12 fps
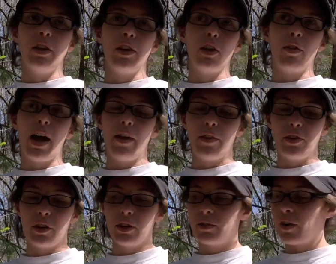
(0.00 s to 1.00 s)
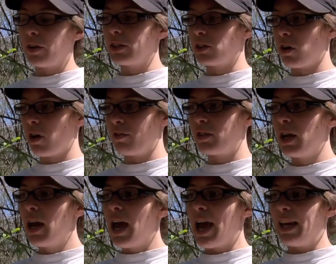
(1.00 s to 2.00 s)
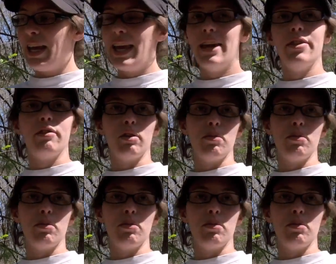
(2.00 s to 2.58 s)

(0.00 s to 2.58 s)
into the ground. The dirt's very soft and hit the